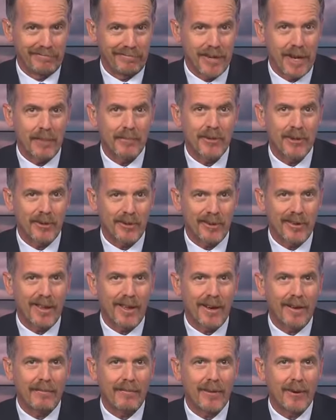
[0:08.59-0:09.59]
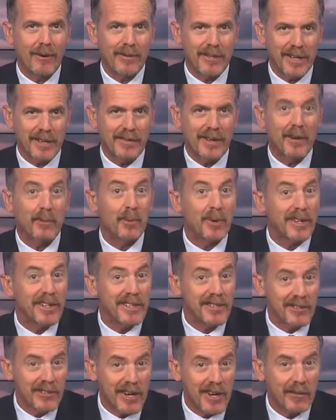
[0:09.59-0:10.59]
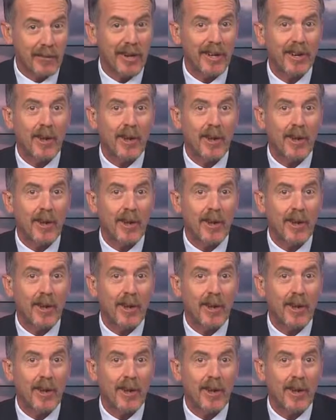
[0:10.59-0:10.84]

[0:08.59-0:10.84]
I'm sure a lot of folks out there would consider it.